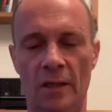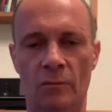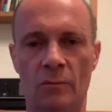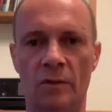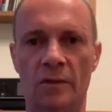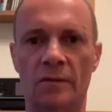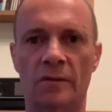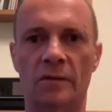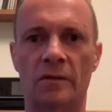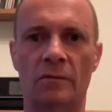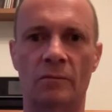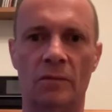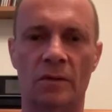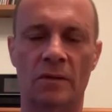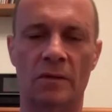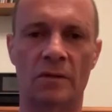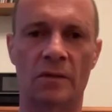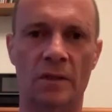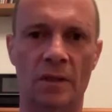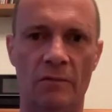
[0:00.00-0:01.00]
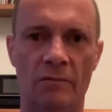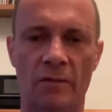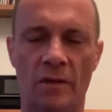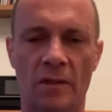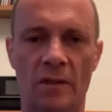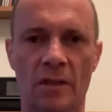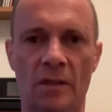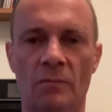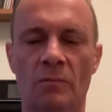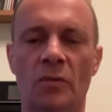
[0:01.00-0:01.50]
And once the
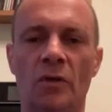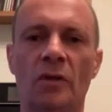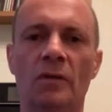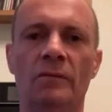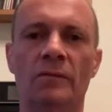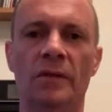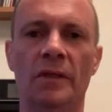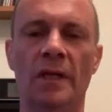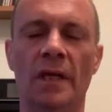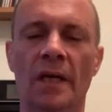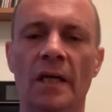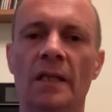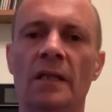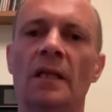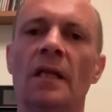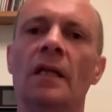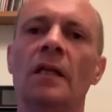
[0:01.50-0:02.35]
fund improves again,